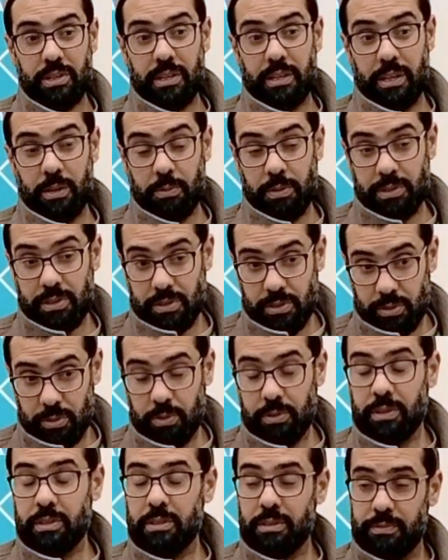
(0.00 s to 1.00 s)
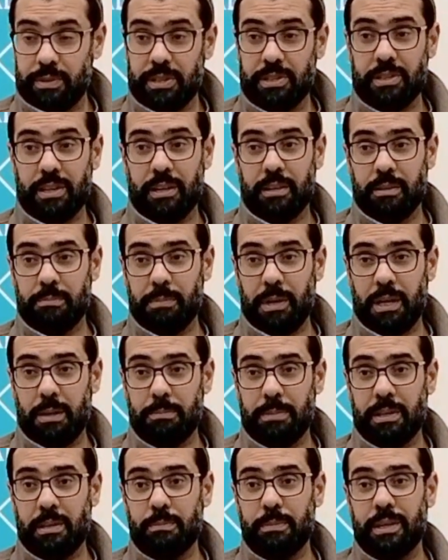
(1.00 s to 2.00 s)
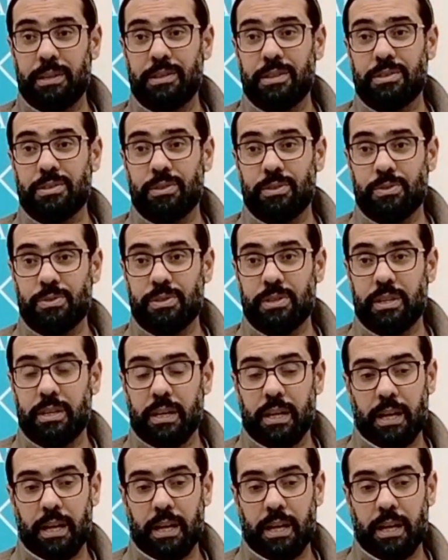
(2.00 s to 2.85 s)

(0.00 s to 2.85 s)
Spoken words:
and he was a student of his son, Muhammad bin Mahdi Senussi.